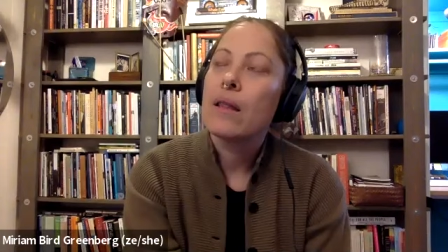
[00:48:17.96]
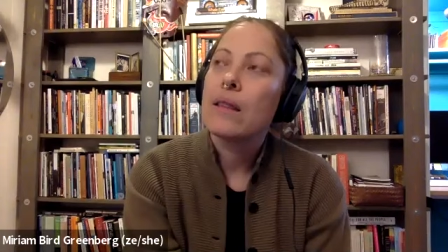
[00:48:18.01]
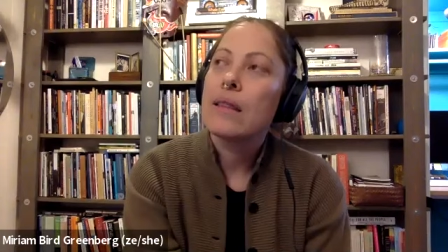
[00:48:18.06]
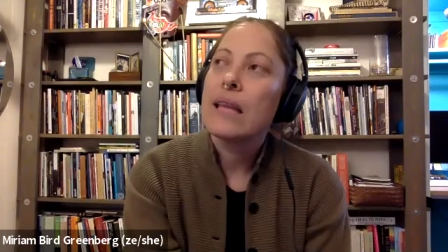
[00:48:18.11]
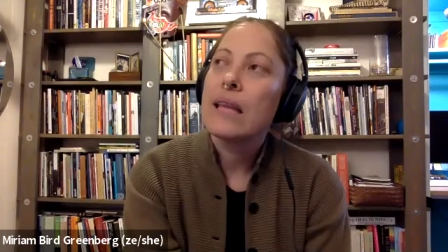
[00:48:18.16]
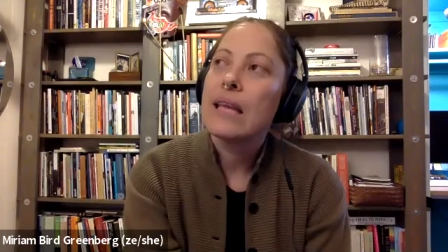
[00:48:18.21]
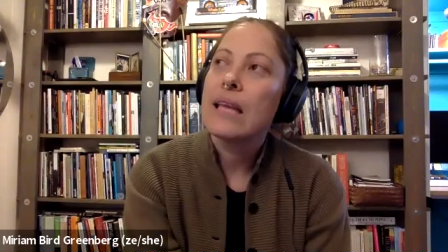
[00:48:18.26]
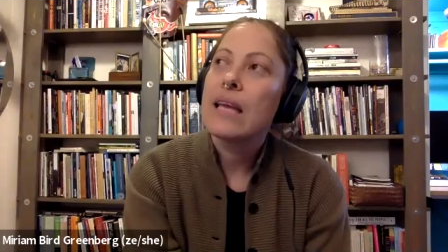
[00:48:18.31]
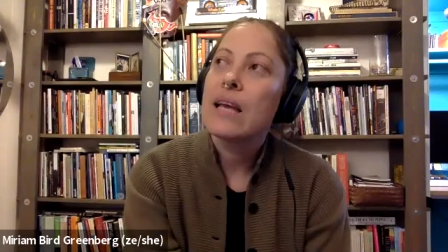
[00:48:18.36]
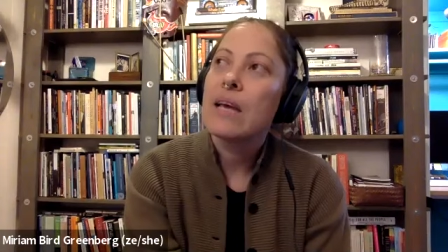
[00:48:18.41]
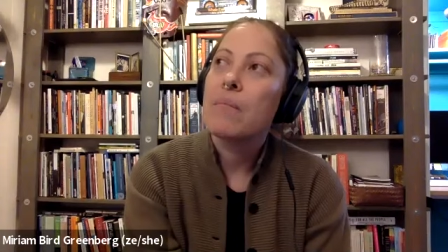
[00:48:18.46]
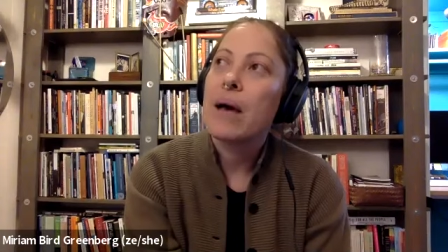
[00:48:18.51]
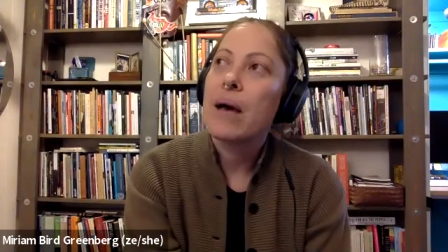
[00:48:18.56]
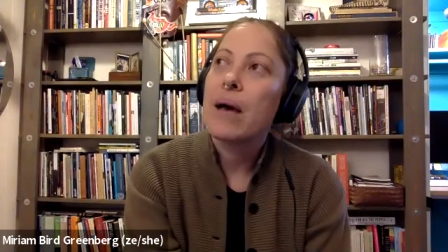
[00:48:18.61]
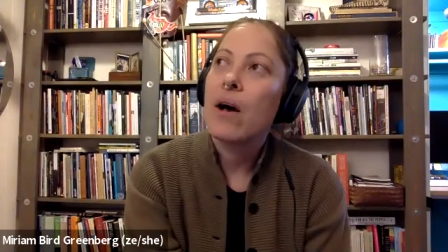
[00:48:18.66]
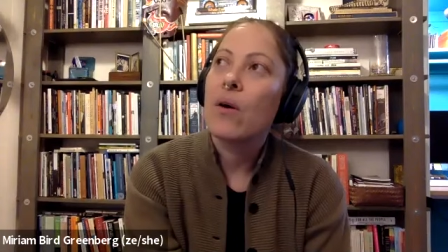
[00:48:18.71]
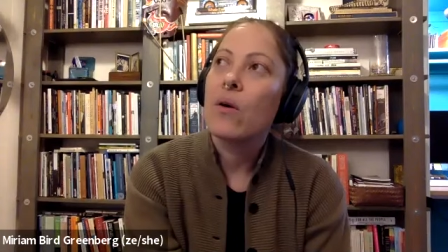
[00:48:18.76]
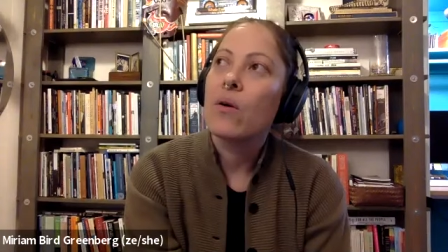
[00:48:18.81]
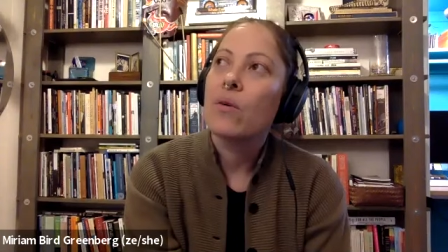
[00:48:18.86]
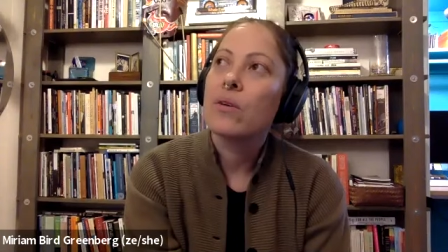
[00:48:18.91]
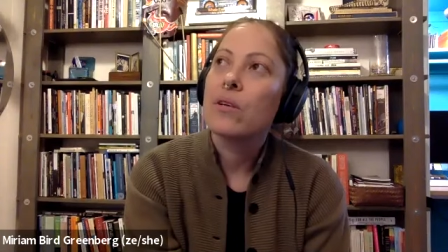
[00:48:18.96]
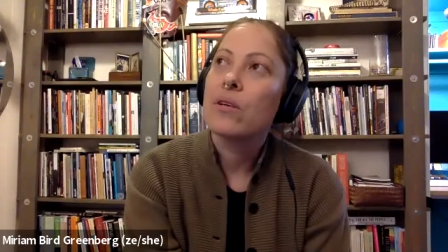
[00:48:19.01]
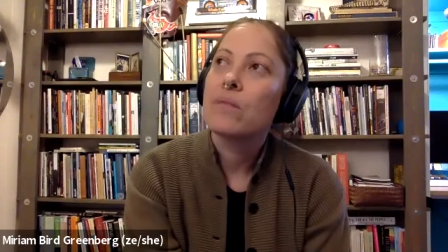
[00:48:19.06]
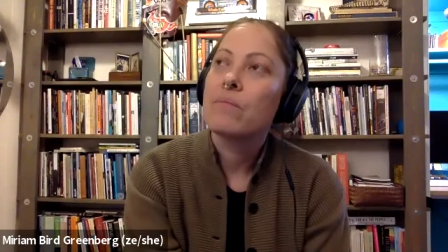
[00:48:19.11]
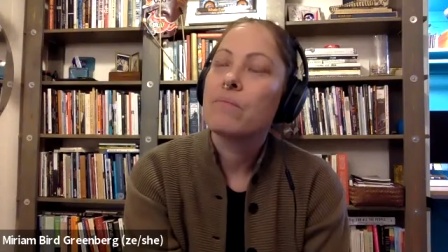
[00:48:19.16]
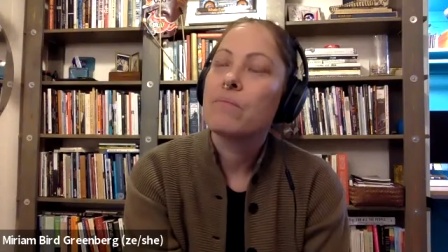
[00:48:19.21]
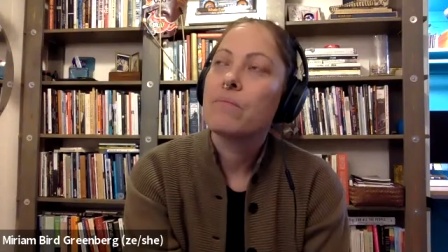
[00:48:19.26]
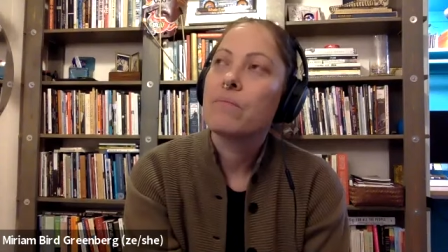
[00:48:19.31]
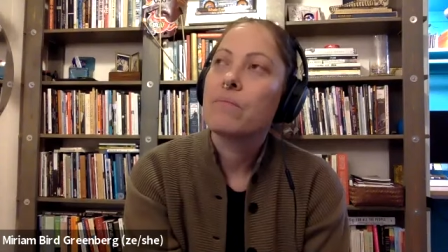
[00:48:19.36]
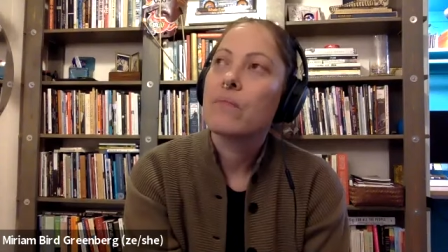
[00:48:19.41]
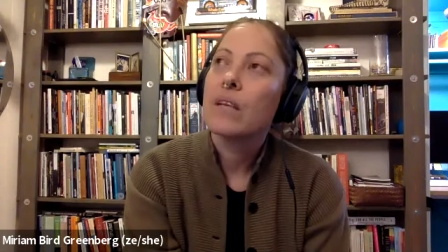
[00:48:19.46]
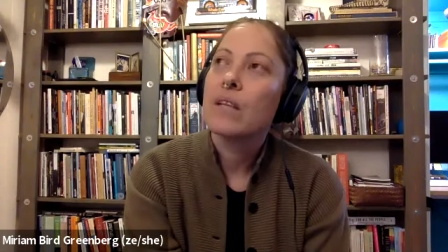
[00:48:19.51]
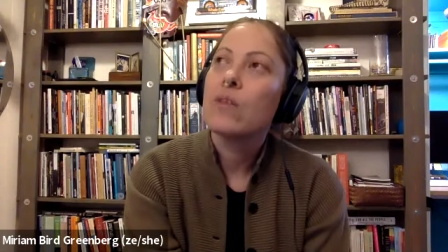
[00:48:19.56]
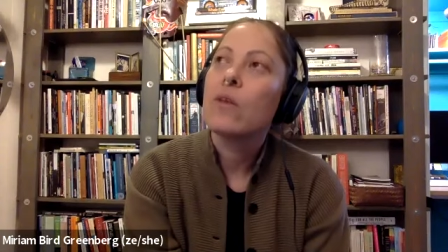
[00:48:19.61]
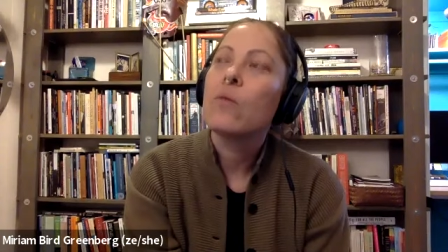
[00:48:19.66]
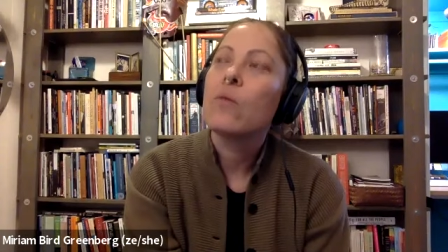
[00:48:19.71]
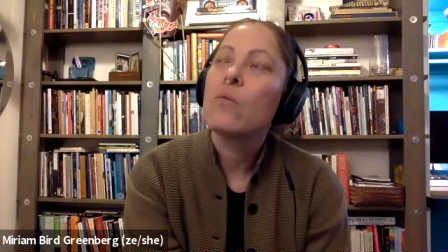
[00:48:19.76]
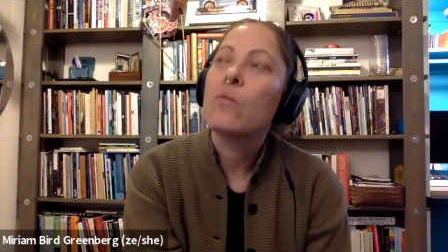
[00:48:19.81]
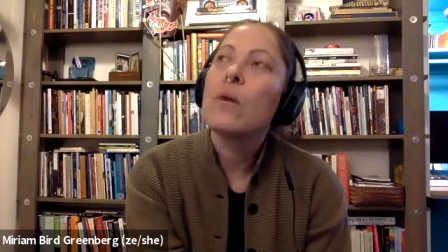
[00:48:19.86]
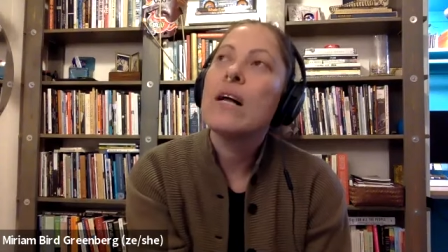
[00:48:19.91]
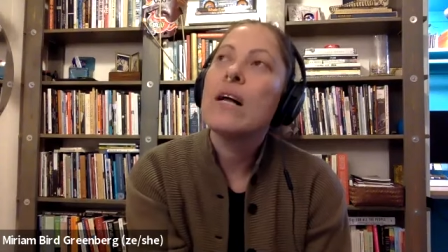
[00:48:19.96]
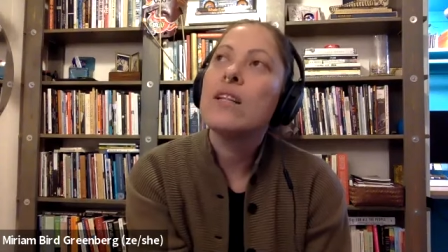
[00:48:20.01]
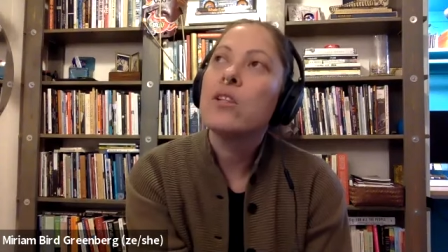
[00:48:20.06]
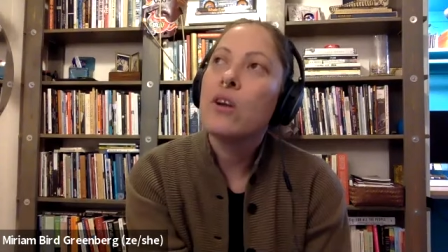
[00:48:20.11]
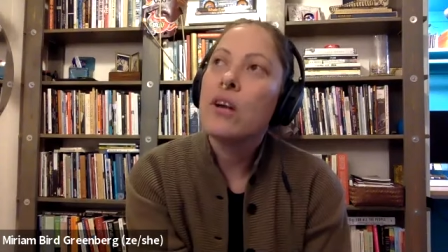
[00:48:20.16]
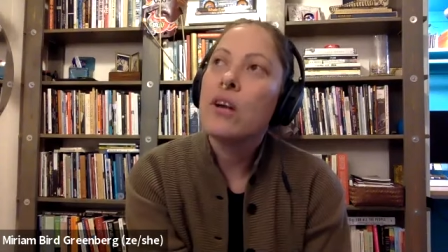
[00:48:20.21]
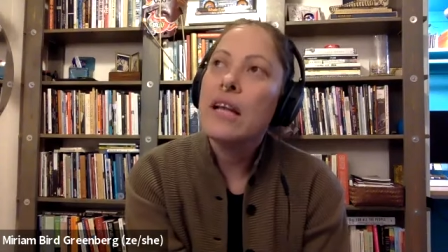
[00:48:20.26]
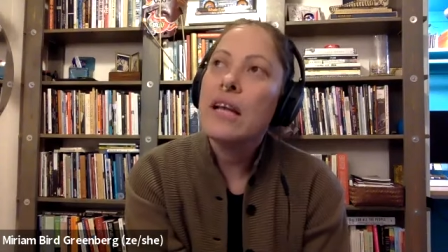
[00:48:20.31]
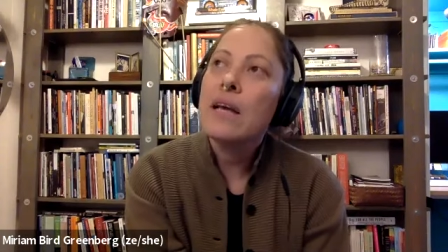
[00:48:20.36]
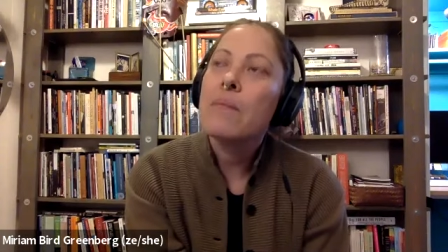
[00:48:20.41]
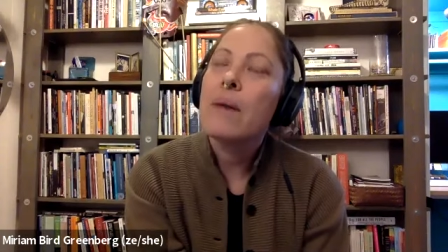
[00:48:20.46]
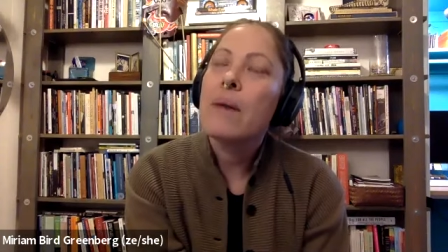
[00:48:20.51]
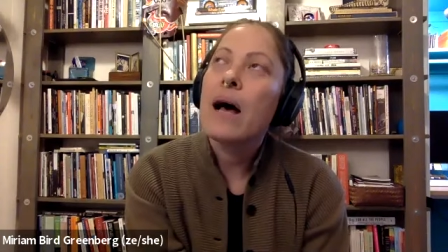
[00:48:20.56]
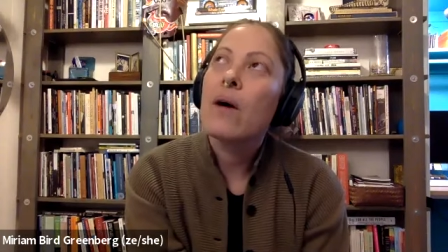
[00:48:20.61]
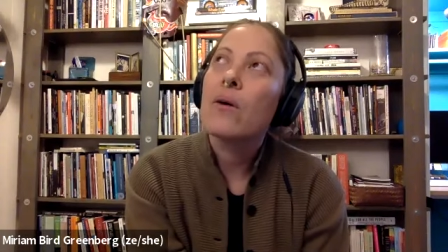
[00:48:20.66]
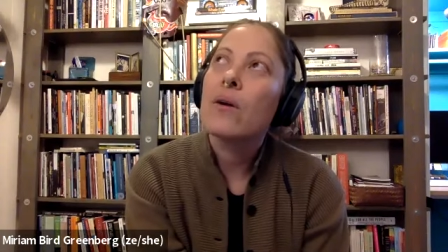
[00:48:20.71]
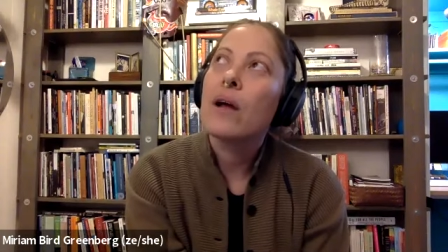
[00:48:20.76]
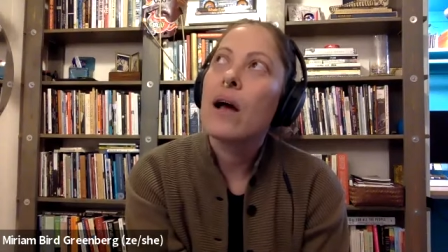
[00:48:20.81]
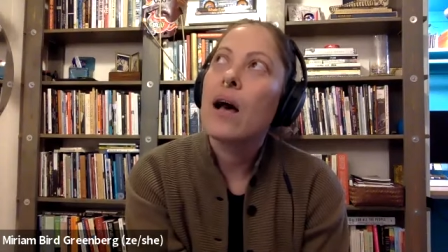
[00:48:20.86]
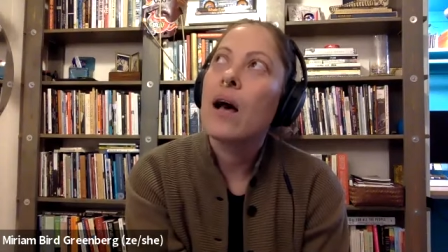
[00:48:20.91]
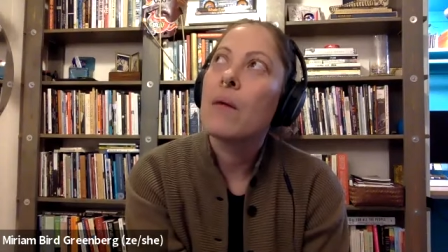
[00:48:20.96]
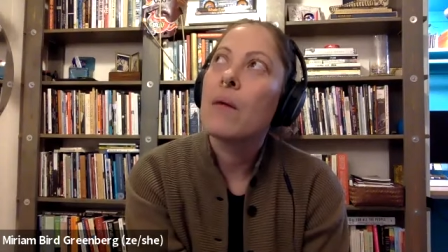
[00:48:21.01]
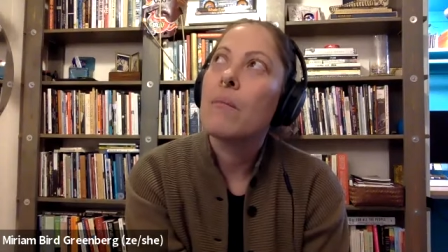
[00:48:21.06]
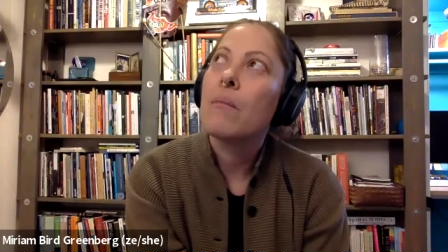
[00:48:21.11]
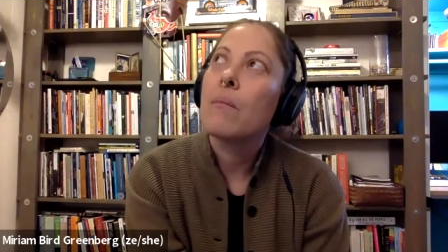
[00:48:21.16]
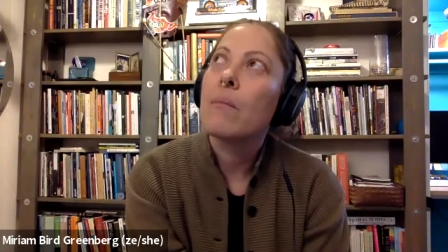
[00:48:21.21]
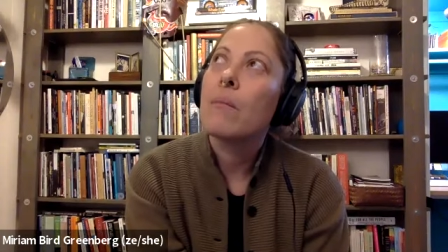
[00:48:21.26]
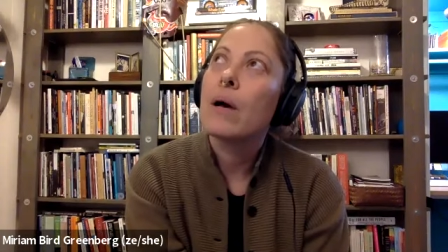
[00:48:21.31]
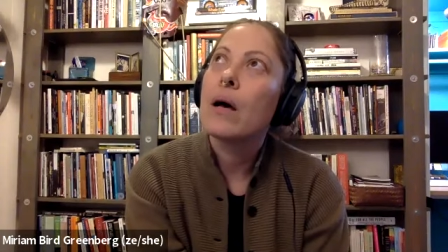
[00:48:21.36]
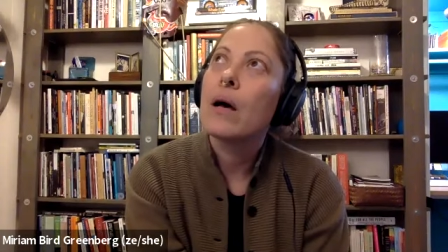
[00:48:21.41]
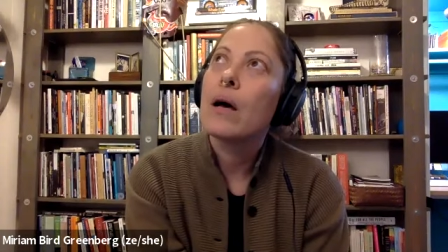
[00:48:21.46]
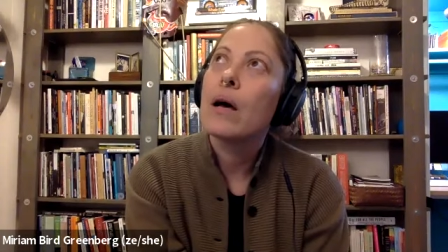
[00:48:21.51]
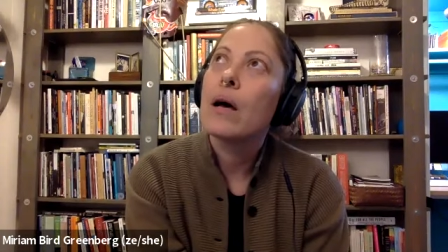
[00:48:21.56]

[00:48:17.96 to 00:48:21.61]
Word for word: thinking about, well, learning about um,